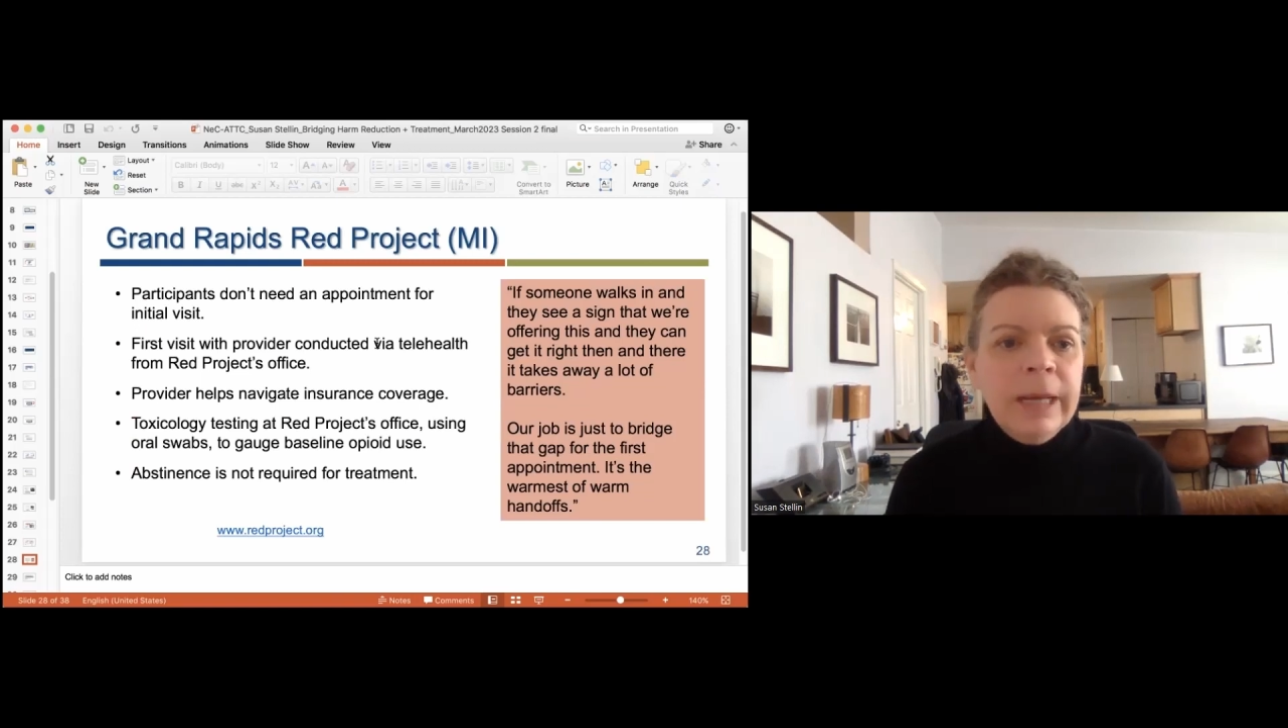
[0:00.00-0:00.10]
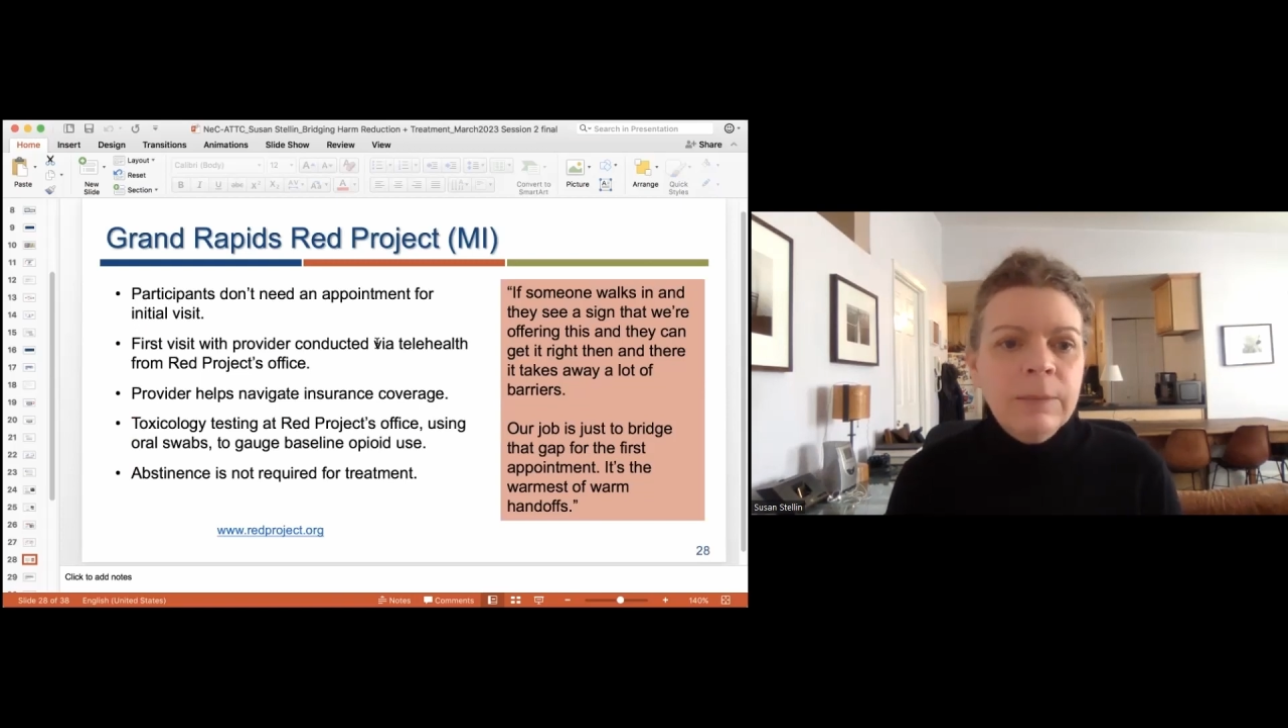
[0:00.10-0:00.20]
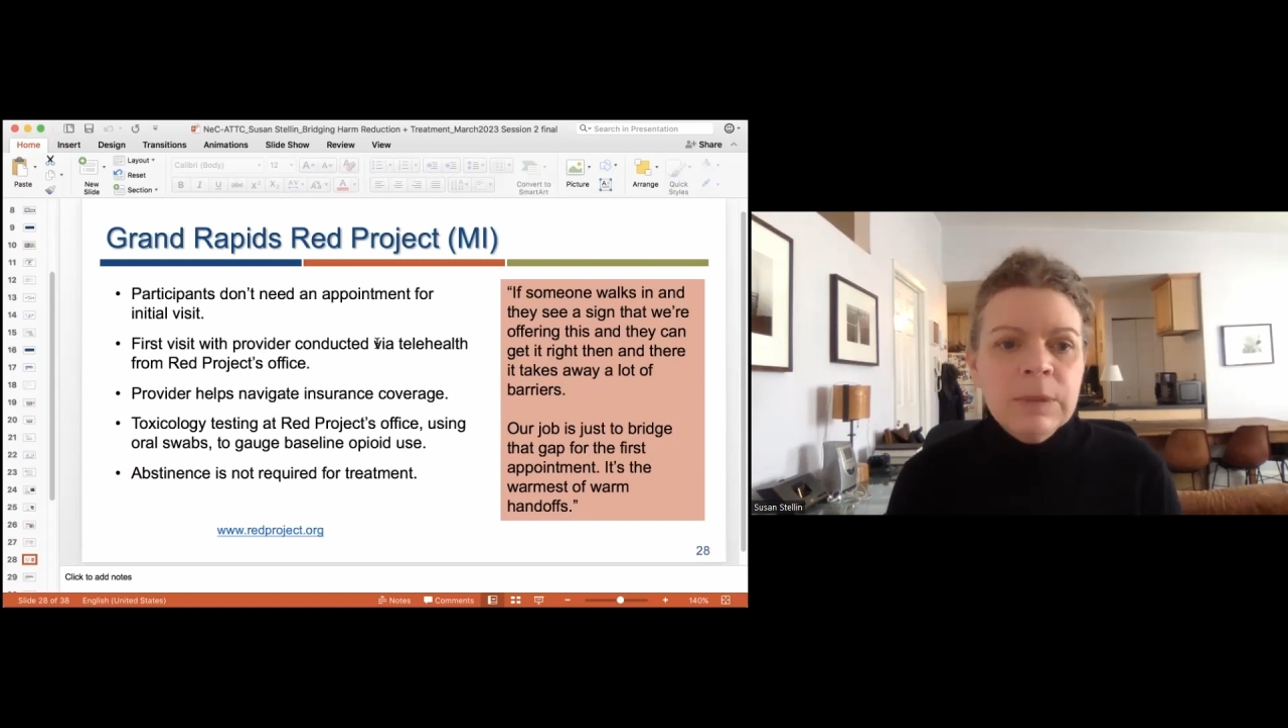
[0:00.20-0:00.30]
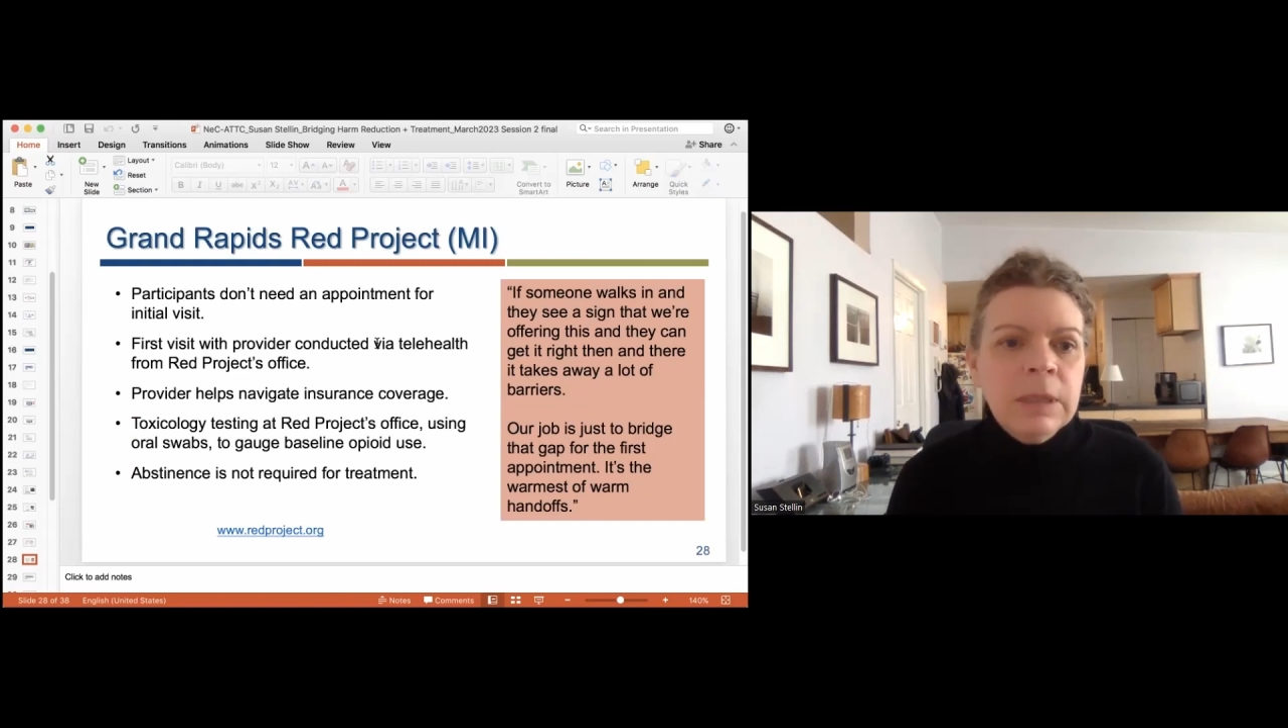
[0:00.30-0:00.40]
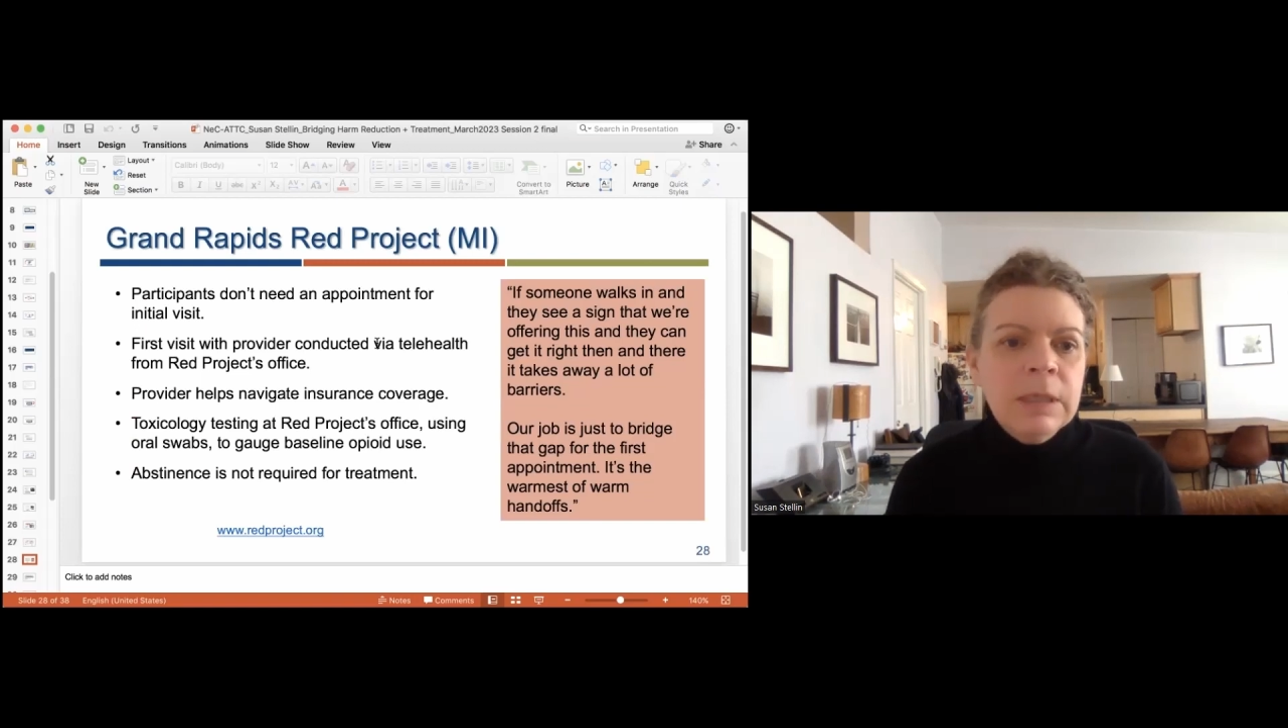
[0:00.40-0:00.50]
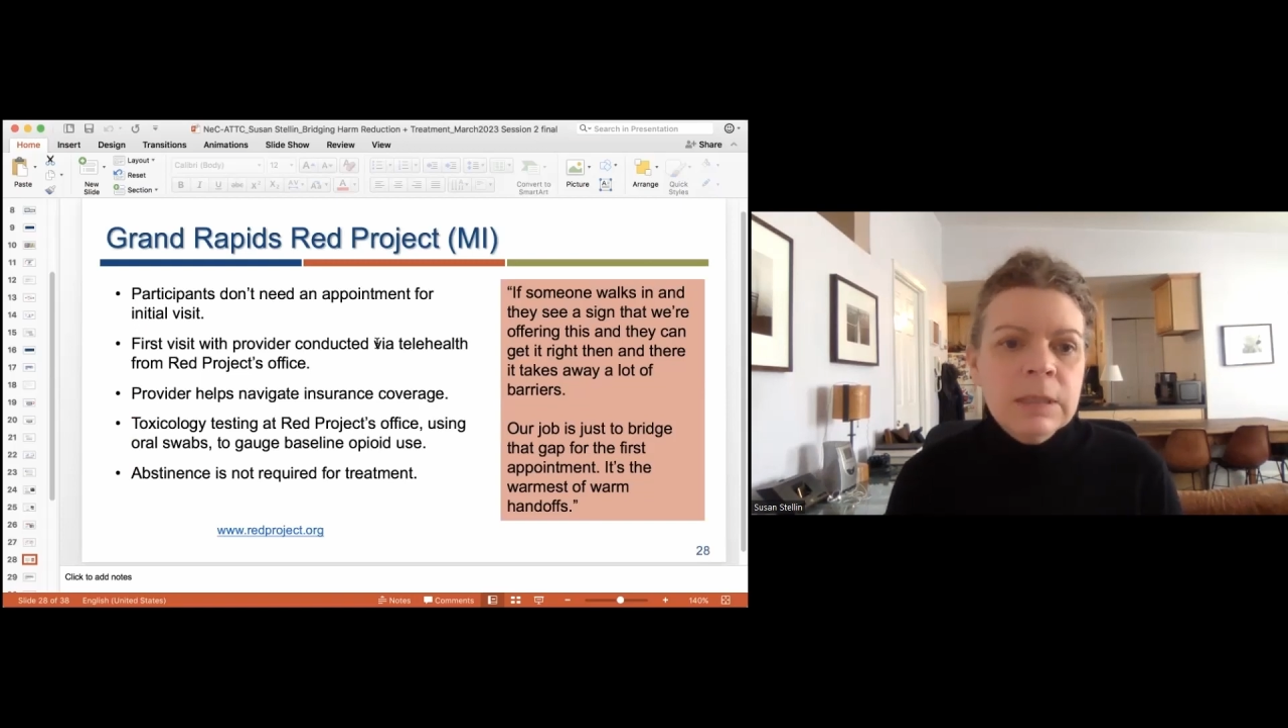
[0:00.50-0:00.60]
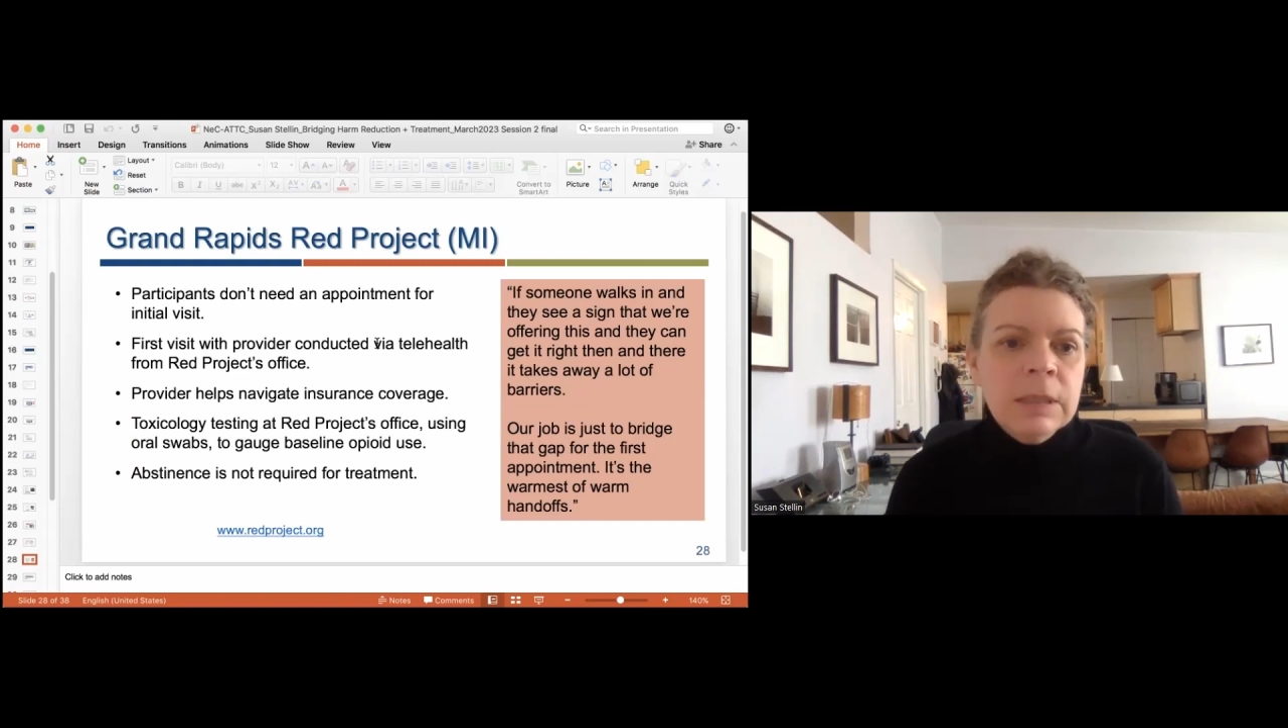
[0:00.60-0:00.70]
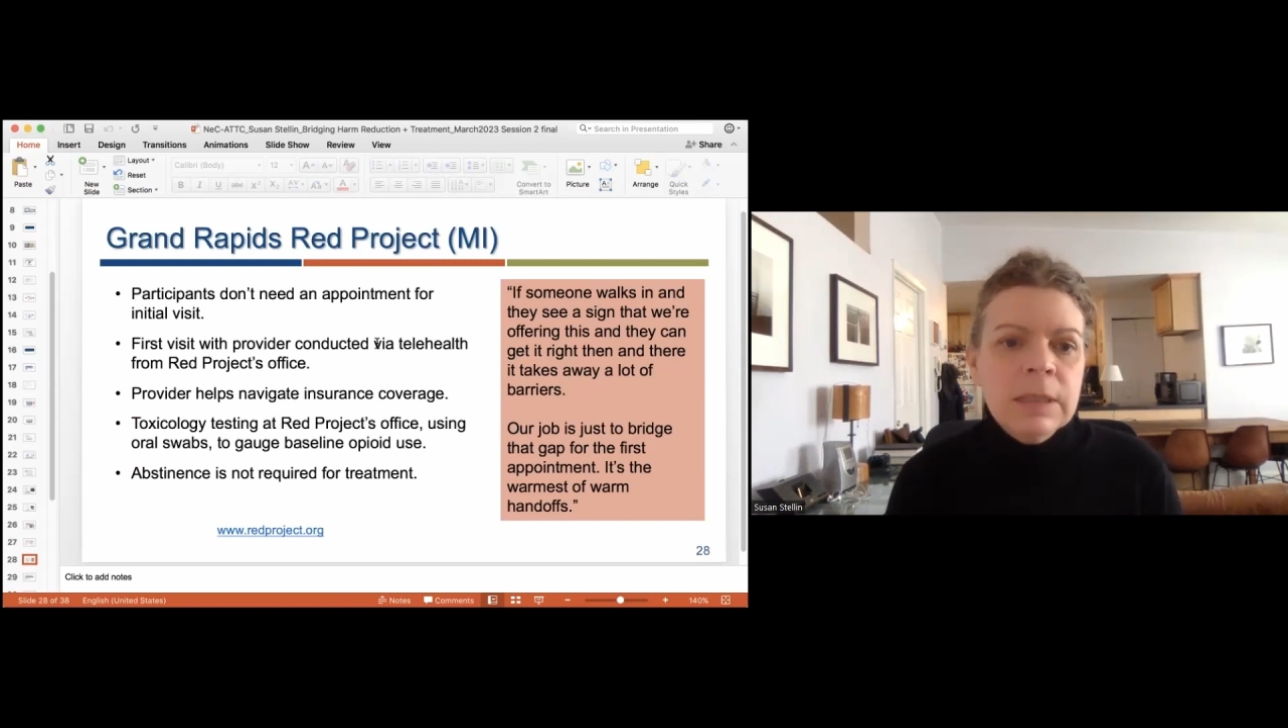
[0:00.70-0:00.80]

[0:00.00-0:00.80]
abstinence